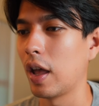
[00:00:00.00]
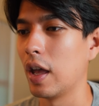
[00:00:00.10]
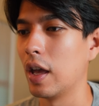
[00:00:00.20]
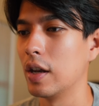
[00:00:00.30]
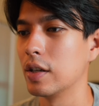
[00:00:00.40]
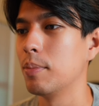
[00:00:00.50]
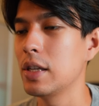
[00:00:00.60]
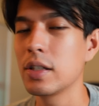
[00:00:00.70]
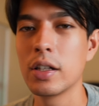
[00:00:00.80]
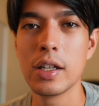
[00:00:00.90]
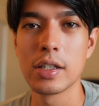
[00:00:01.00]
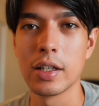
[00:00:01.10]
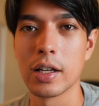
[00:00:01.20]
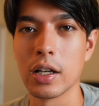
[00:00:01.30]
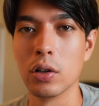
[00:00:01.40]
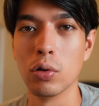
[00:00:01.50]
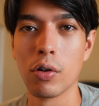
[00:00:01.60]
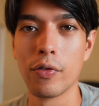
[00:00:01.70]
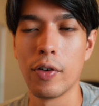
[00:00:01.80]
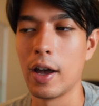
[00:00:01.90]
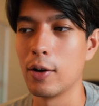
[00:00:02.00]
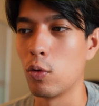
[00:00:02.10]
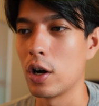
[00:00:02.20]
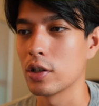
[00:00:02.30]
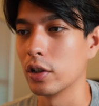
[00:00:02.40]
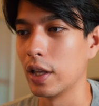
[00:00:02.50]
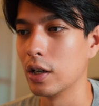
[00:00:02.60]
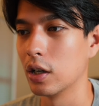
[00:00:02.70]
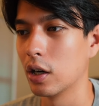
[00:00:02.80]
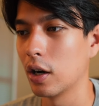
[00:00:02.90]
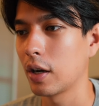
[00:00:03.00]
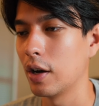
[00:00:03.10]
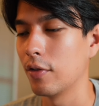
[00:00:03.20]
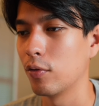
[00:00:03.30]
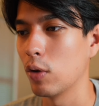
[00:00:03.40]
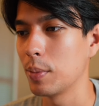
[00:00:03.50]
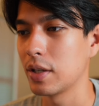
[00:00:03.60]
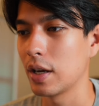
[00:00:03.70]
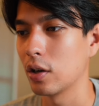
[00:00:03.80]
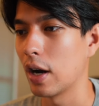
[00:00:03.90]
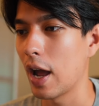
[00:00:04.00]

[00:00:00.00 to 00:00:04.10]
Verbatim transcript: and basically it's like a glorified watch later kind of website or